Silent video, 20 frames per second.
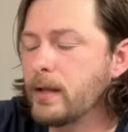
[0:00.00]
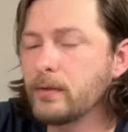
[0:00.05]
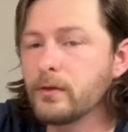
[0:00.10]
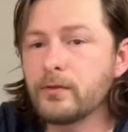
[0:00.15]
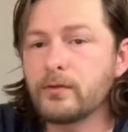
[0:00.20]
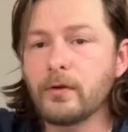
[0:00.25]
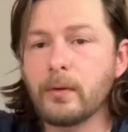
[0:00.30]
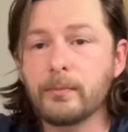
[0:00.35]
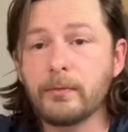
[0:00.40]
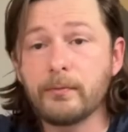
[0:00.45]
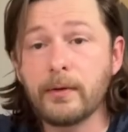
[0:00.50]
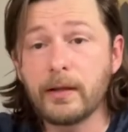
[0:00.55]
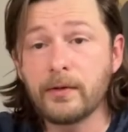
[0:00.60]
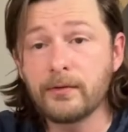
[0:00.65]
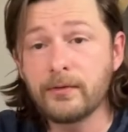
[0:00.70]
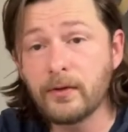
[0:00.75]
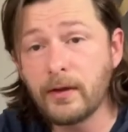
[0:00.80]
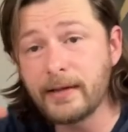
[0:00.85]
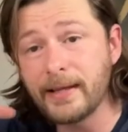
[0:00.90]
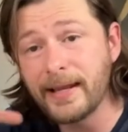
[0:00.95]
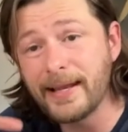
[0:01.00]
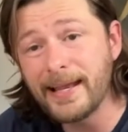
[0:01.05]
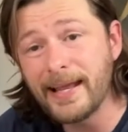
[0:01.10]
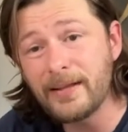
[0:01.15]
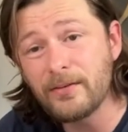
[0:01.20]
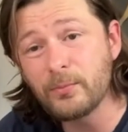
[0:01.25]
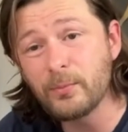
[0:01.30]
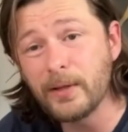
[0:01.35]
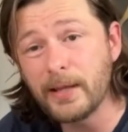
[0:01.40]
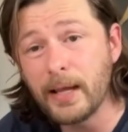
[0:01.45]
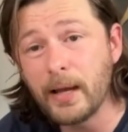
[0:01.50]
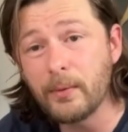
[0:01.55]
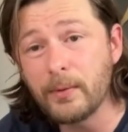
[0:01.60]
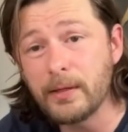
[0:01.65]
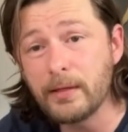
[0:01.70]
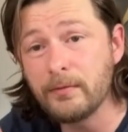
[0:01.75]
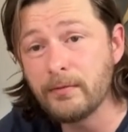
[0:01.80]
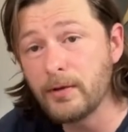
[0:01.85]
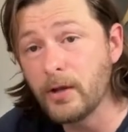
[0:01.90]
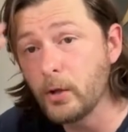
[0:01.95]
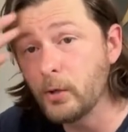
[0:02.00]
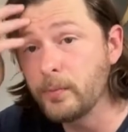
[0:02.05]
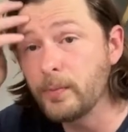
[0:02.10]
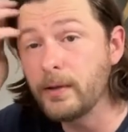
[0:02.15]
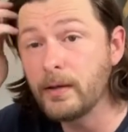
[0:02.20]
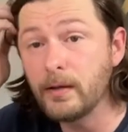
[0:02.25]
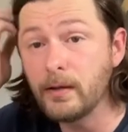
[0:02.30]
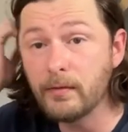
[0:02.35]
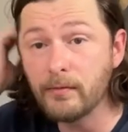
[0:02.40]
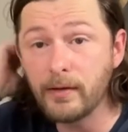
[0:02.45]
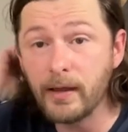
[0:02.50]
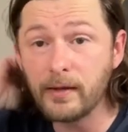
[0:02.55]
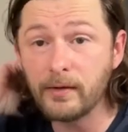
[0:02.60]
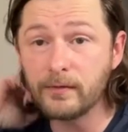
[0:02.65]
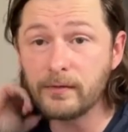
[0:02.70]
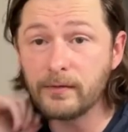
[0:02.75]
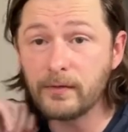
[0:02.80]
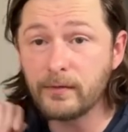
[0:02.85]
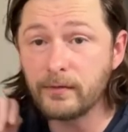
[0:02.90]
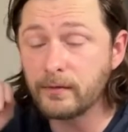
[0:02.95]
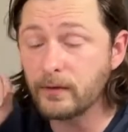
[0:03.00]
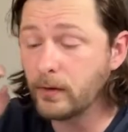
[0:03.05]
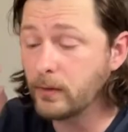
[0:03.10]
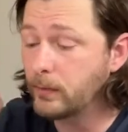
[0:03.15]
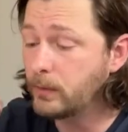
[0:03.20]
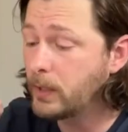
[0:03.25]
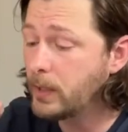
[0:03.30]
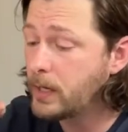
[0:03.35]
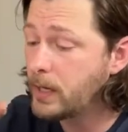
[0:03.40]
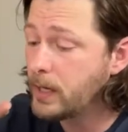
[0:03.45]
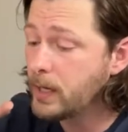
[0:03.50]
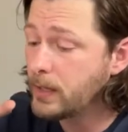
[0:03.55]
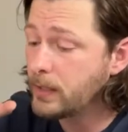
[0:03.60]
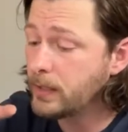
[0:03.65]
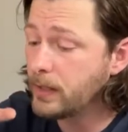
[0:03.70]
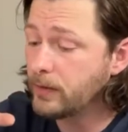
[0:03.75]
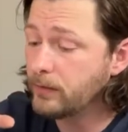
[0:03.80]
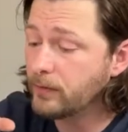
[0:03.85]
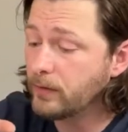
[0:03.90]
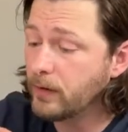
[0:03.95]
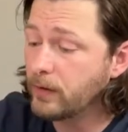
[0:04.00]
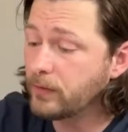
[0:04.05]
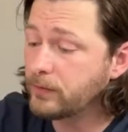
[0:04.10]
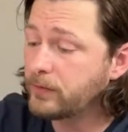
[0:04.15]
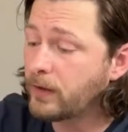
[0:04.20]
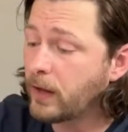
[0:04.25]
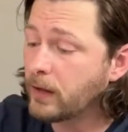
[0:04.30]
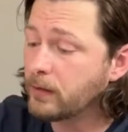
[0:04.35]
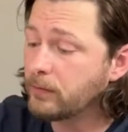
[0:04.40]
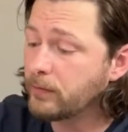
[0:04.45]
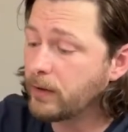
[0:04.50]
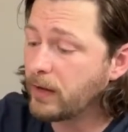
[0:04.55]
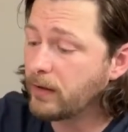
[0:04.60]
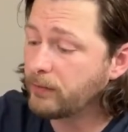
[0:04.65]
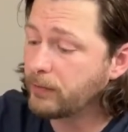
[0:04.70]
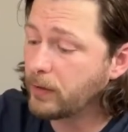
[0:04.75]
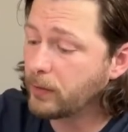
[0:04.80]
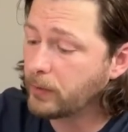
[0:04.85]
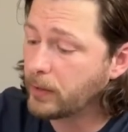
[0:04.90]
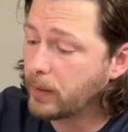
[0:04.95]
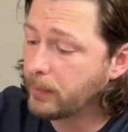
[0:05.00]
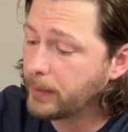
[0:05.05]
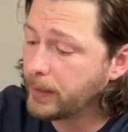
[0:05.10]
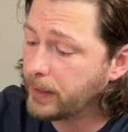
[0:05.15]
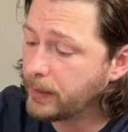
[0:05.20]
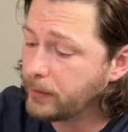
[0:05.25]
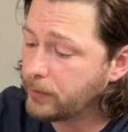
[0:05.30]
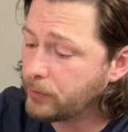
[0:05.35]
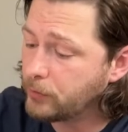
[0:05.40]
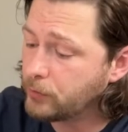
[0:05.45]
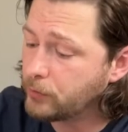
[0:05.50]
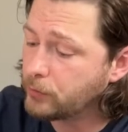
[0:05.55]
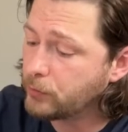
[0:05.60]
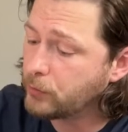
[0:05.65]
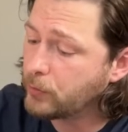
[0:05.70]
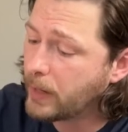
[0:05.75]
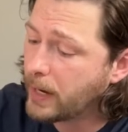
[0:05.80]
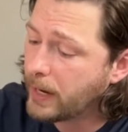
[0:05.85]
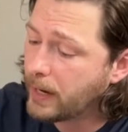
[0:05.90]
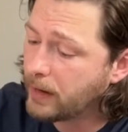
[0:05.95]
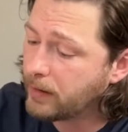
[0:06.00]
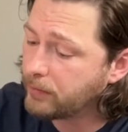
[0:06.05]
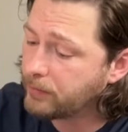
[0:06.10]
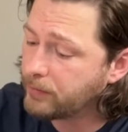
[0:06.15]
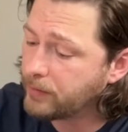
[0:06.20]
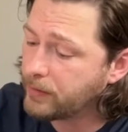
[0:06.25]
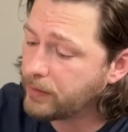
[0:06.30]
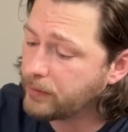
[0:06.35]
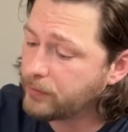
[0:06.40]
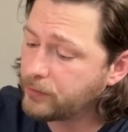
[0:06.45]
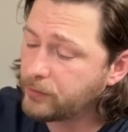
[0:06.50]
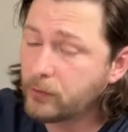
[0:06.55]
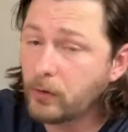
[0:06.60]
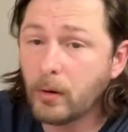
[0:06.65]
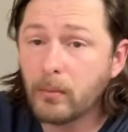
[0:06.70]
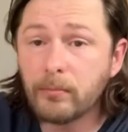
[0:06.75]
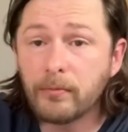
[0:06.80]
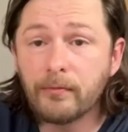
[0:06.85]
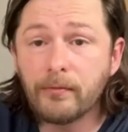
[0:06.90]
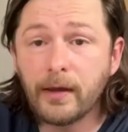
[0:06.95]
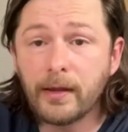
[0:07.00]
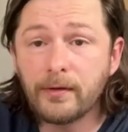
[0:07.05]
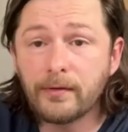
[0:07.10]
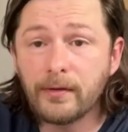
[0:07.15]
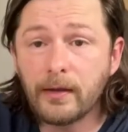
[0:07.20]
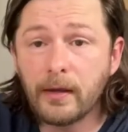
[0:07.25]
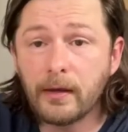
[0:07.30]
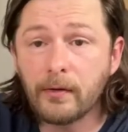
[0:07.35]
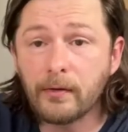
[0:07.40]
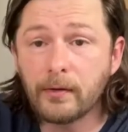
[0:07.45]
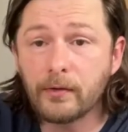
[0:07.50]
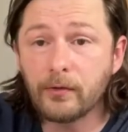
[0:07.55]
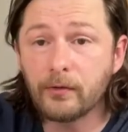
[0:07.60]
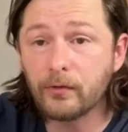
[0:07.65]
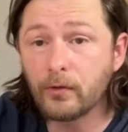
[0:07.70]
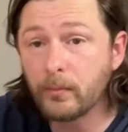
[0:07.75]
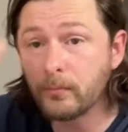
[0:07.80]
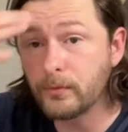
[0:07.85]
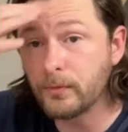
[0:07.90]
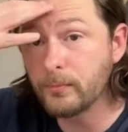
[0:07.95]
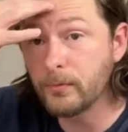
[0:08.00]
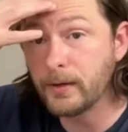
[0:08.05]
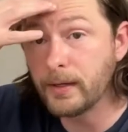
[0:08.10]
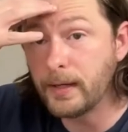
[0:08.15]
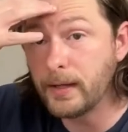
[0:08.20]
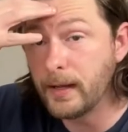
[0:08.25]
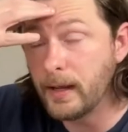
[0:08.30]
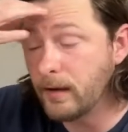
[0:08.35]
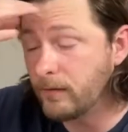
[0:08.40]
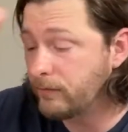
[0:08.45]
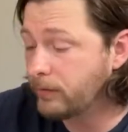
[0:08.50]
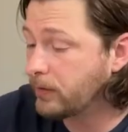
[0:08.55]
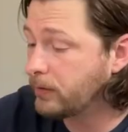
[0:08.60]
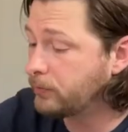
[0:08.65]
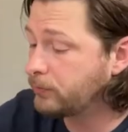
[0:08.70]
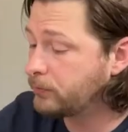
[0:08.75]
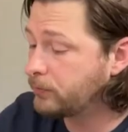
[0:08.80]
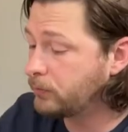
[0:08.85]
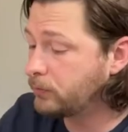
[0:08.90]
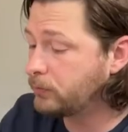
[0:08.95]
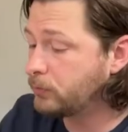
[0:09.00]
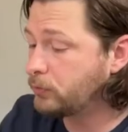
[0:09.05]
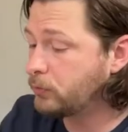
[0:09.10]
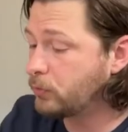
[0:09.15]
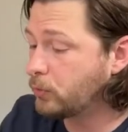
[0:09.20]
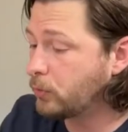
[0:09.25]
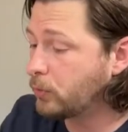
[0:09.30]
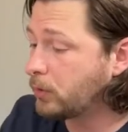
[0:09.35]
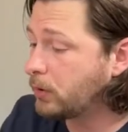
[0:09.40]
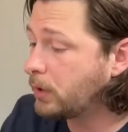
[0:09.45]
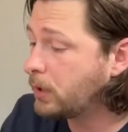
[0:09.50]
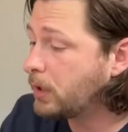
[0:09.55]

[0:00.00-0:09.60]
the top and round side, and that's without even opening the vents. So there's a ton of airflow coming in. You do have this top vent here at the top to bring in airflow to your